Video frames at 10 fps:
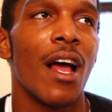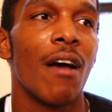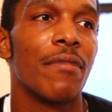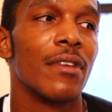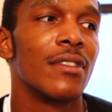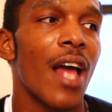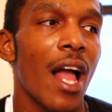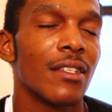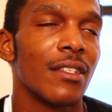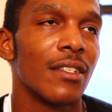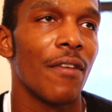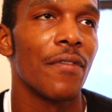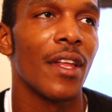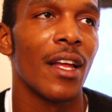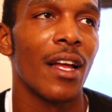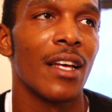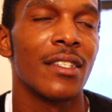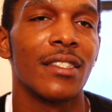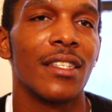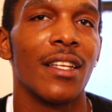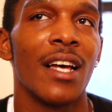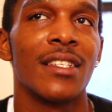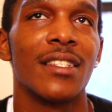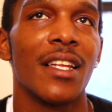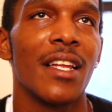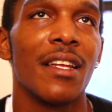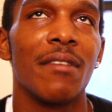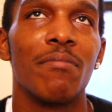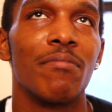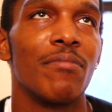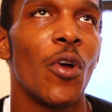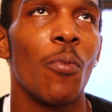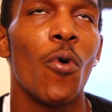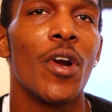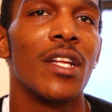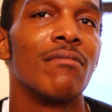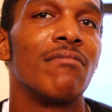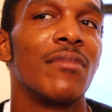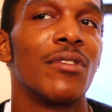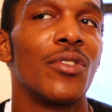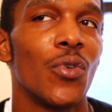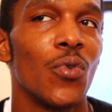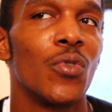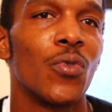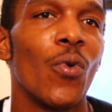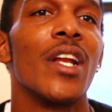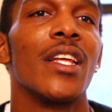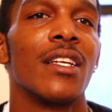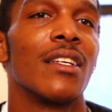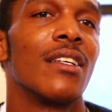After taxes and everything, I, I see no more than 220.